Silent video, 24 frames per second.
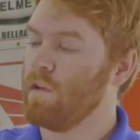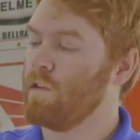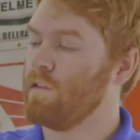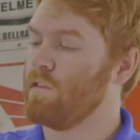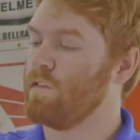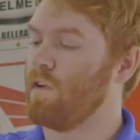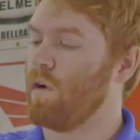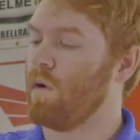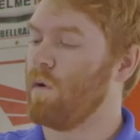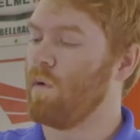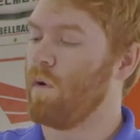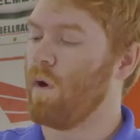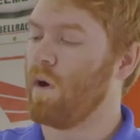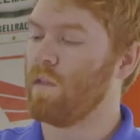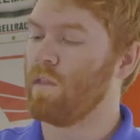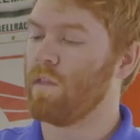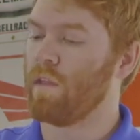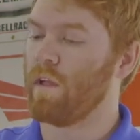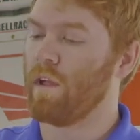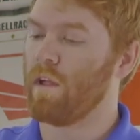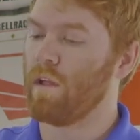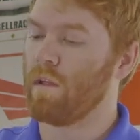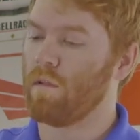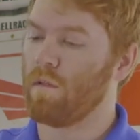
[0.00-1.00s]
So
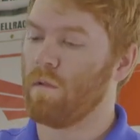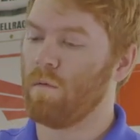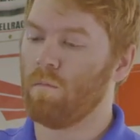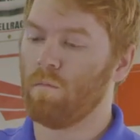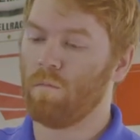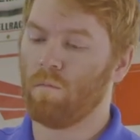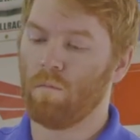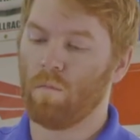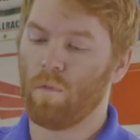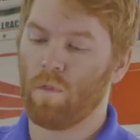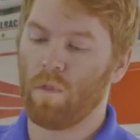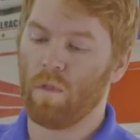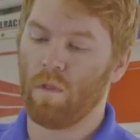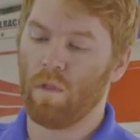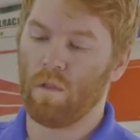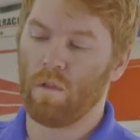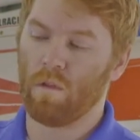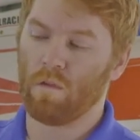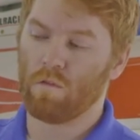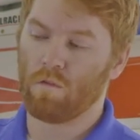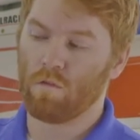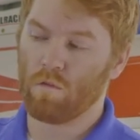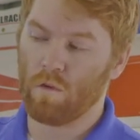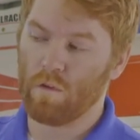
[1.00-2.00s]
unlike
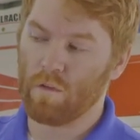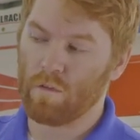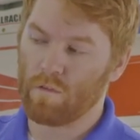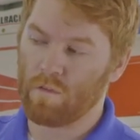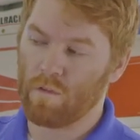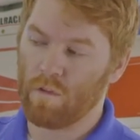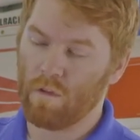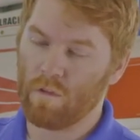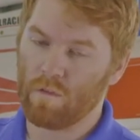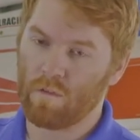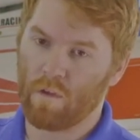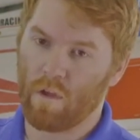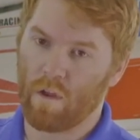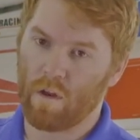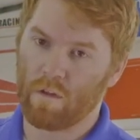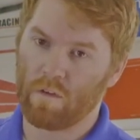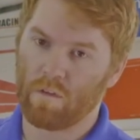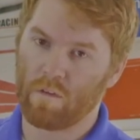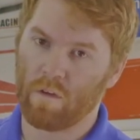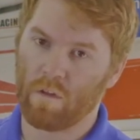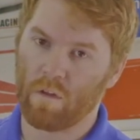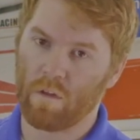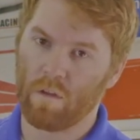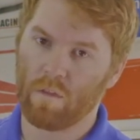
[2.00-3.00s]
the street seats out of
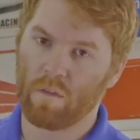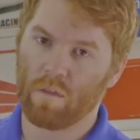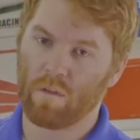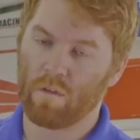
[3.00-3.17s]
Tillett,